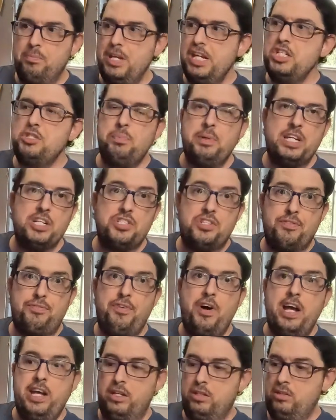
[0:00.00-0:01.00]
It's because the
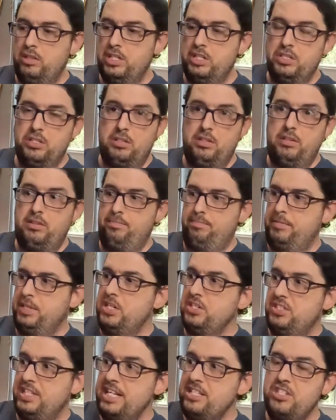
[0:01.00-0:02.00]
file,
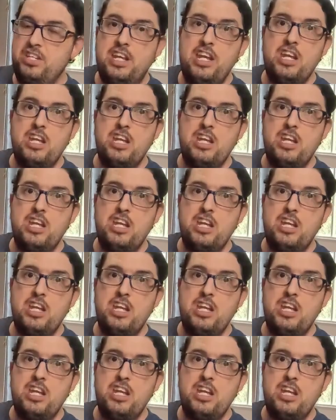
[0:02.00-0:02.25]
because that's